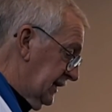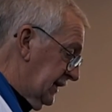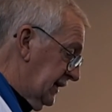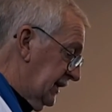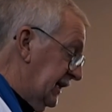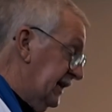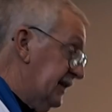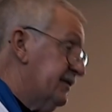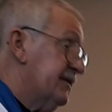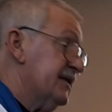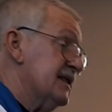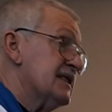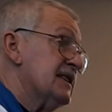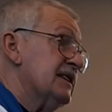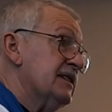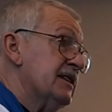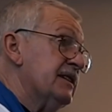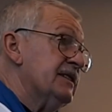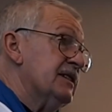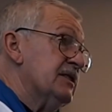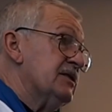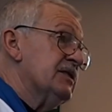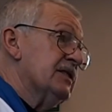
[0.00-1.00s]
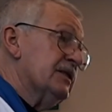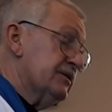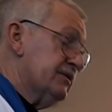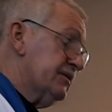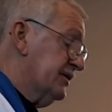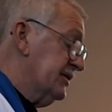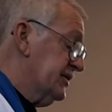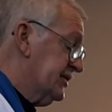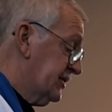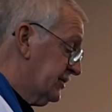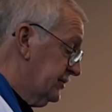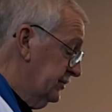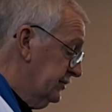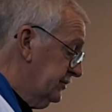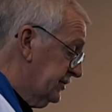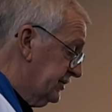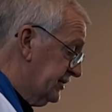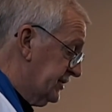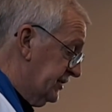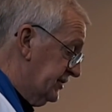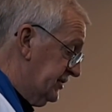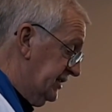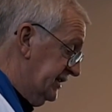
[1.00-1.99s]
He'd visited the children's school,
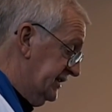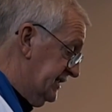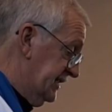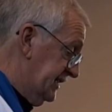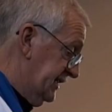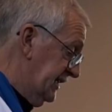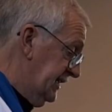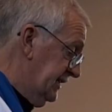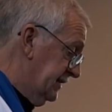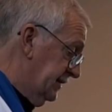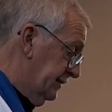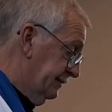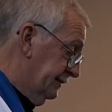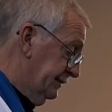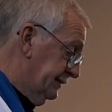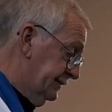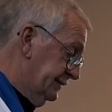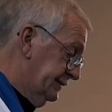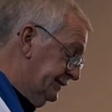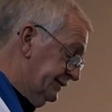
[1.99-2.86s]
so she'd seen them.